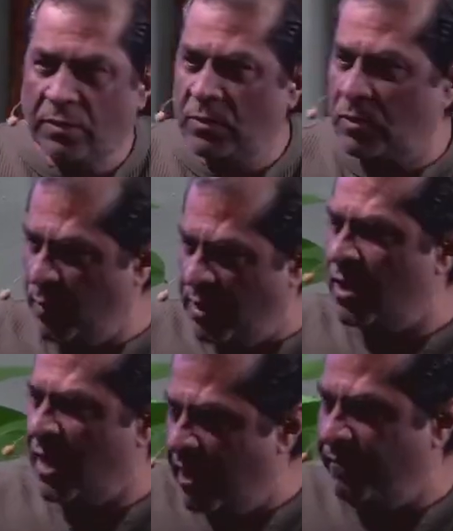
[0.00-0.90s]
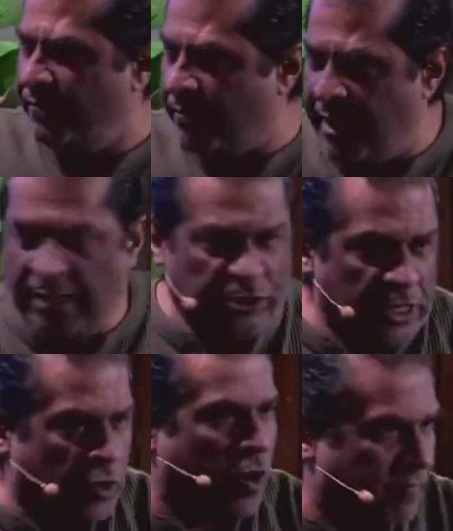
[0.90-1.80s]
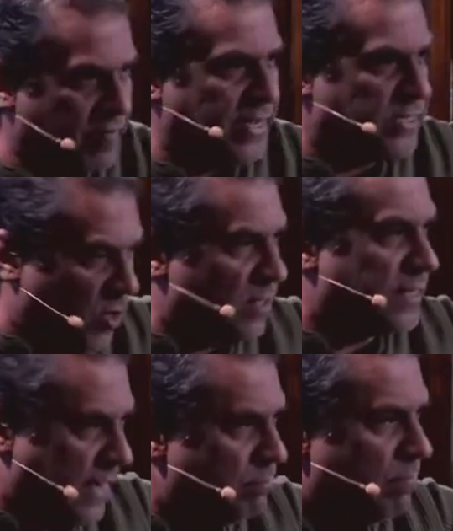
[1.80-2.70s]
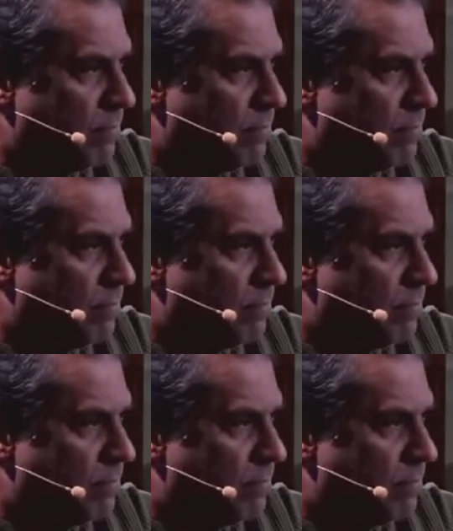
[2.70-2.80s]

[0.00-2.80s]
Do we not have relational conflicts all the time?